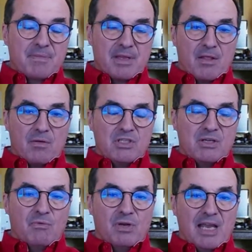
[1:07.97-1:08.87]
In other words,
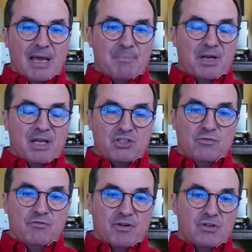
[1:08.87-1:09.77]
it wouldn't happen on
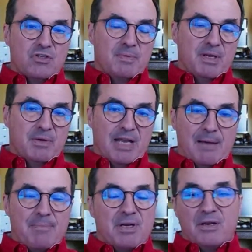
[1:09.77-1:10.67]
June 1st, but it would
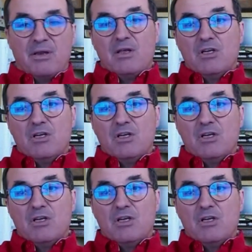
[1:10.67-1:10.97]
happen in